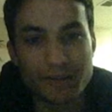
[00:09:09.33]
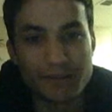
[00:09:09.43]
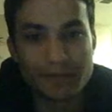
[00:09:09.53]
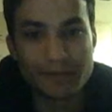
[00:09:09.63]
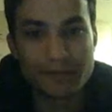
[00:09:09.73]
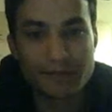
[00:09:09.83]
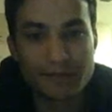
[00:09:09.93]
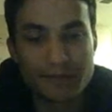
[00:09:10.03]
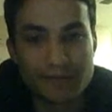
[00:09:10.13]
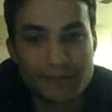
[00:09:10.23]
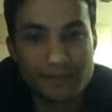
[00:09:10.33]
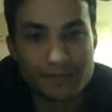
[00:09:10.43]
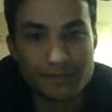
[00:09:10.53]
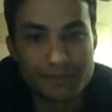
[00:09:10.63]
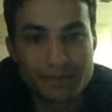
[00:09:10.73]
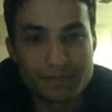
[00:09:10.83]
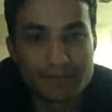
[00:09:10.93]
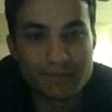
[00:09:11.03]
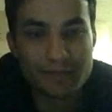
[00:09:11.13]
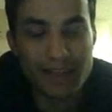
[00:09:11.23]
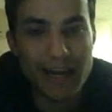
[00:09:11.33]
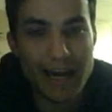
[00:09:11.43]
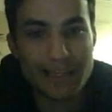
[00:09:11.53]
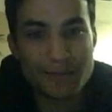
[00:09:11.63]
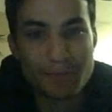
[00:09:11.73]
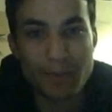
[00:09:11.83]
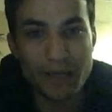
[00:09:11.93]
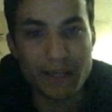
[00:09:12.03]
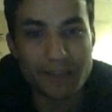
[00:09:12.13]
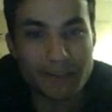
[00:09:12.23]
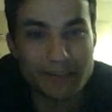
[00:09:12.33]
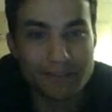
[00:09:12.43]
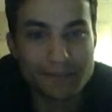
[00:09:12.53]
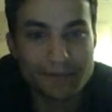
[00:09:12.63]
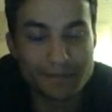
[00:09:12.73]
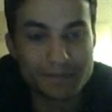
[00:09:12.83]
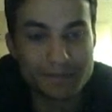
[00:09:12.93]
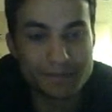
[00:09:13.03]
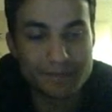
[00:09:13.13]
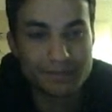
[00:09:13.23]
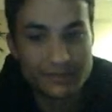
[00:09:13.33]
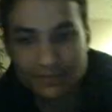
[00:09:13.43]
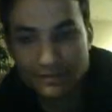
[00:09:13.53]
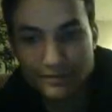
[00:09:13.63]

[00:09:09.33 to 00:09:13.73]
Climbing act ice pick. I mean, I guess technically it's the same thing.